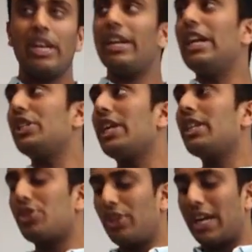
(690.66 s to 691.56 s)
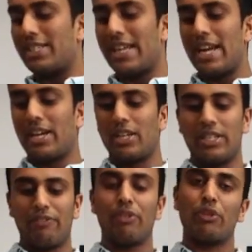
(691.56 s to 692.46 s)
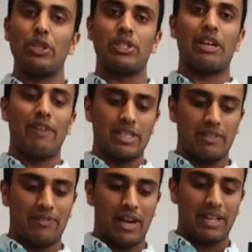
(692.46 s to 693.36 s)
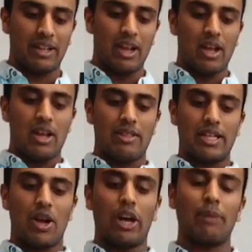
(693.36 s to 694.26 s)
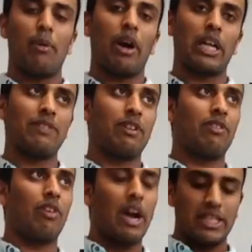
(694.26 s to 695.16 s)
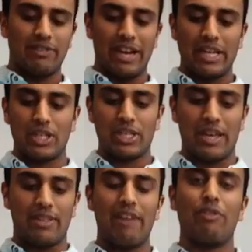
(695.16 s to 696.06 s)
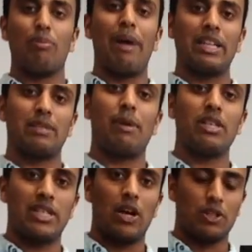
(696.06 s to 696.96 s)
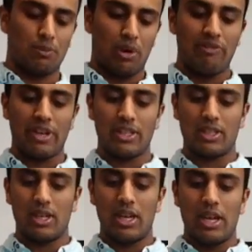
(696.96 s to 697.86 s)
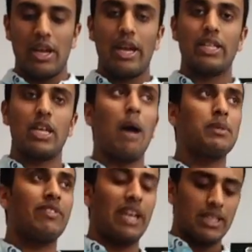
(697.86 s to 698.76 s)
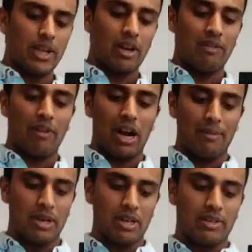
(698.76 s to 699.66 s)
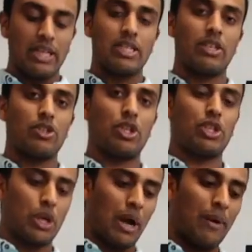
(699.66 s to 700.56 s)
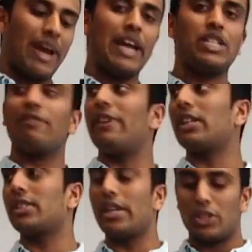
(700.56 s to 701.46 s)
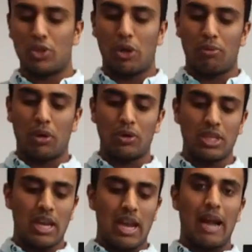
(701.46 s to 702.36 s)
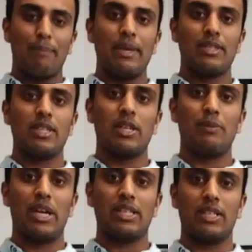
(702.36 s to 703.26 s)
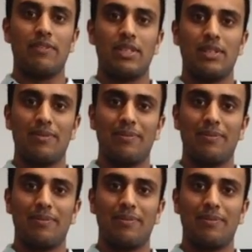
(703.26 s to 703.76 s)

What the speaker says: Each industry has taken a different route to diversifying their target market to fit a variety of ages and therefore maximise sales and profits. In terms of the internal environment, these industries show how age affects certain job roles and business objectives.